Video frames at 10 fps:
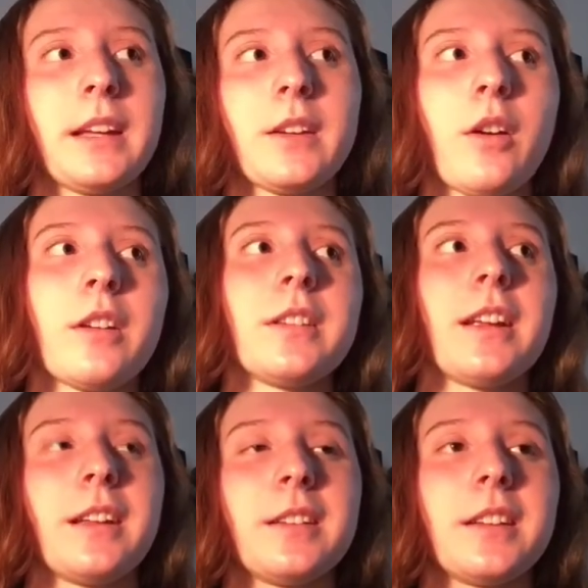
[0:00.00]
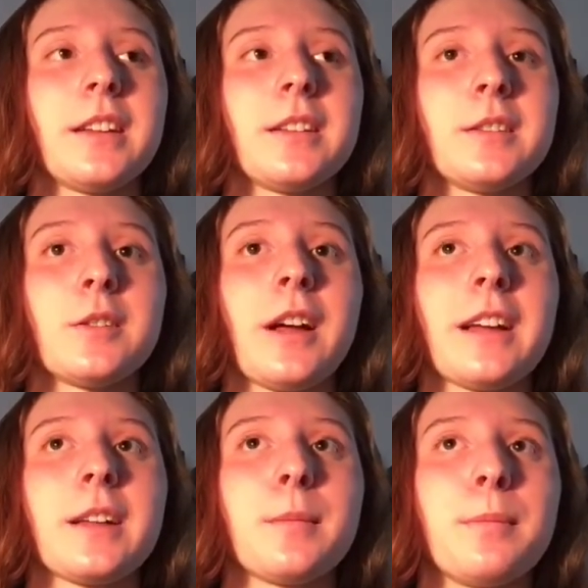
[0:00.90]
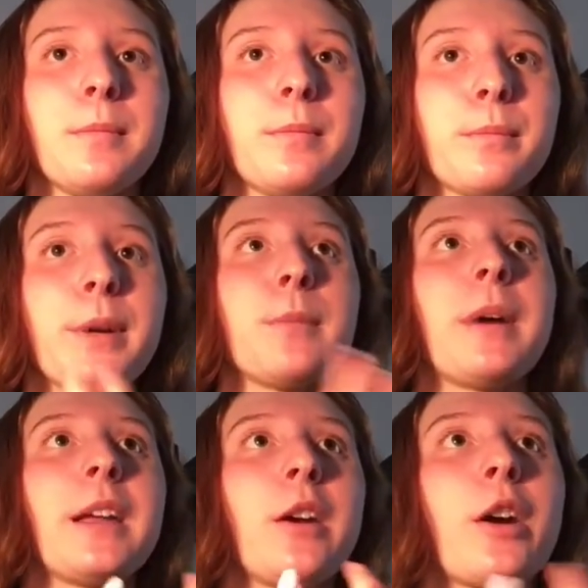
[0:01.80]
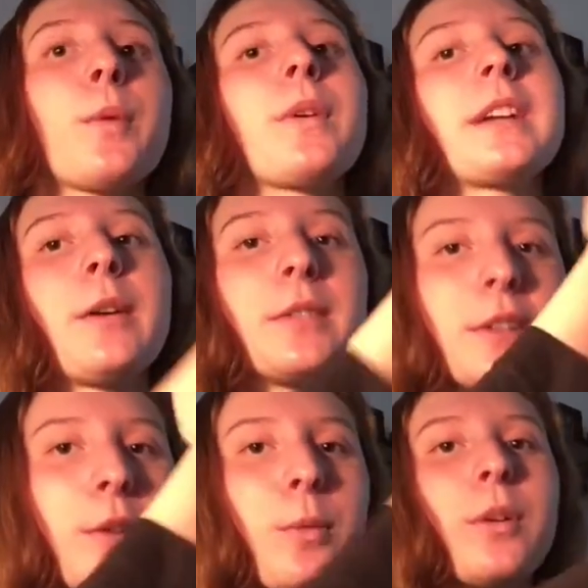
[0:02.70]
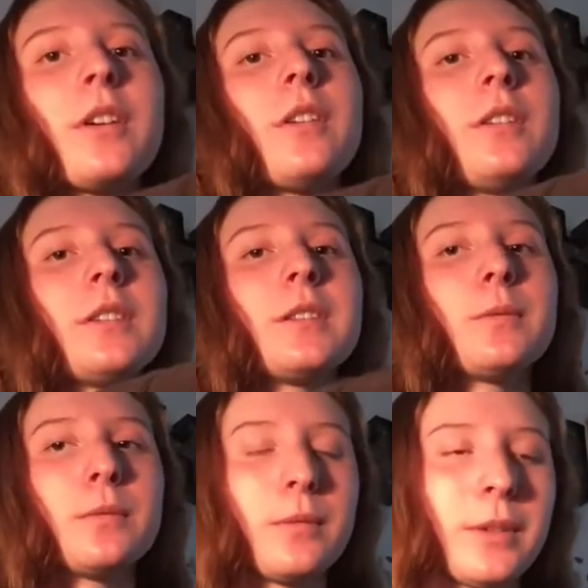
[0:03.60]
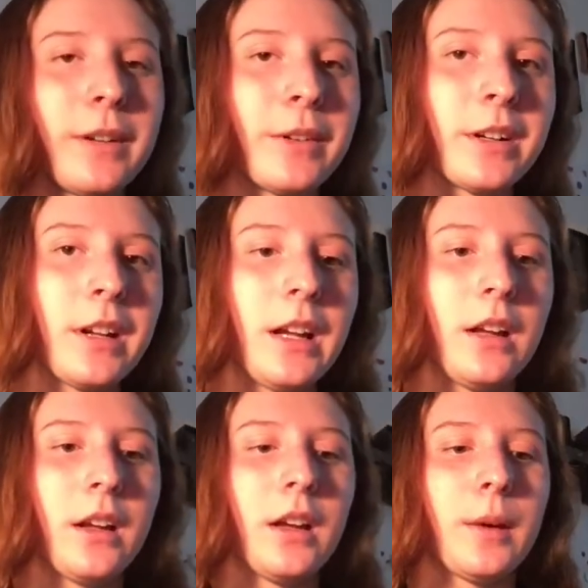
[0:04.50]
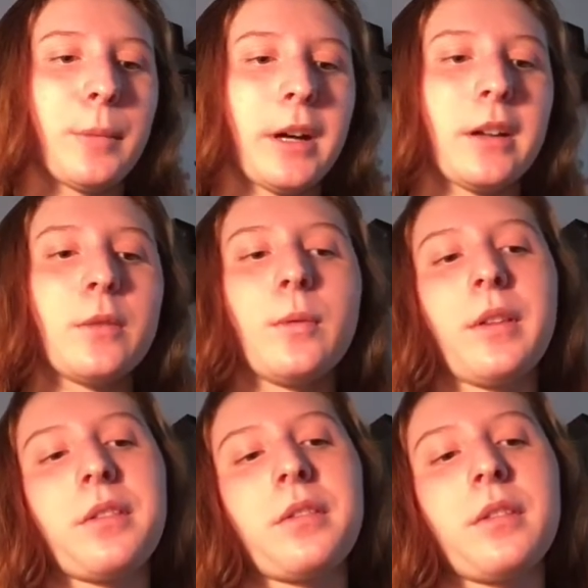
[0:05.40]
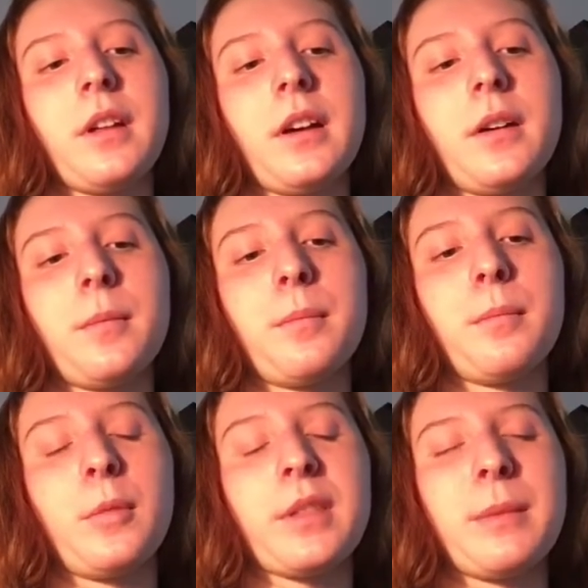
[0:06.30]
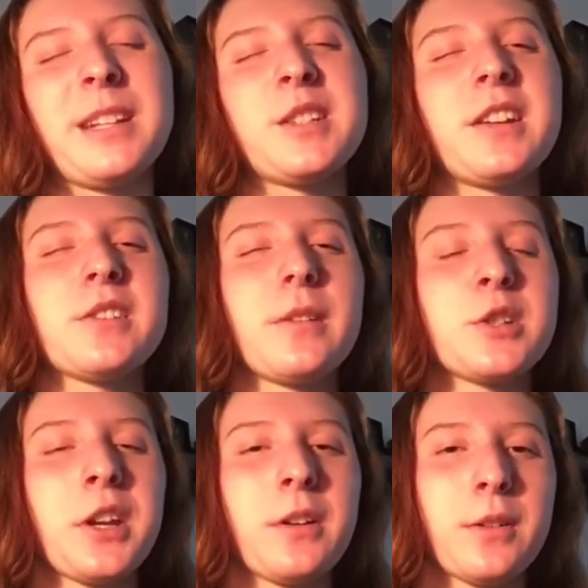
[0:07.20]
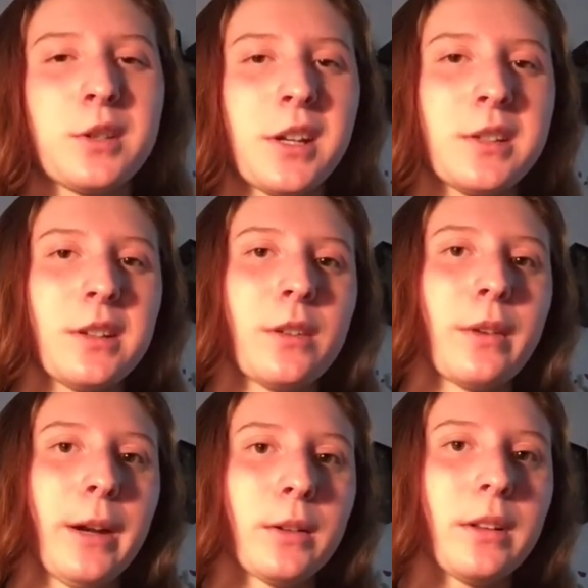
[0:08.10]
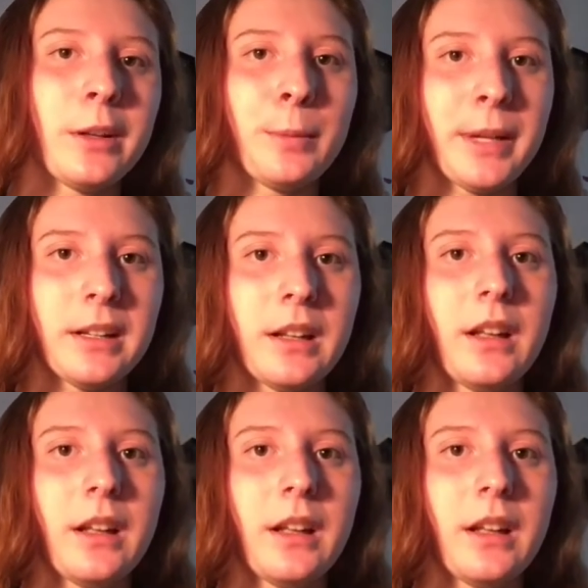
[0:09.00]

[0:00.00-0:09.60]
content and so I can put my artwork out into the world and whatever. But with my channel changing around a little bit,